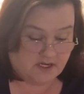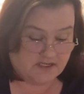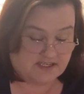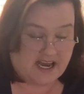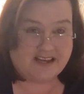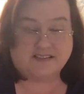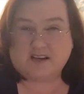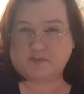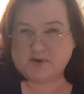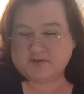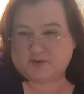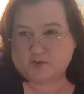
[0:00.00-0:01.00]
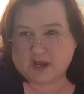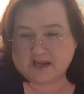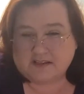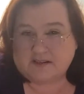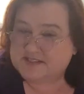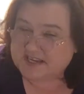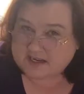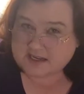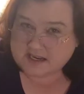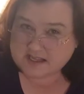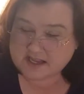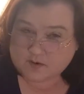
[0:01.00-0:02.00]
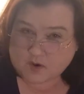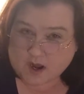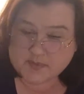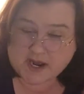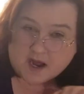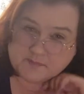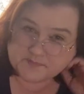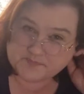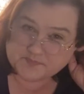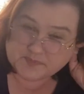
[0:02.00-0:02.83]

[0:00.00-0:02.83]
Dial W for Wrangler is technically a rom-com.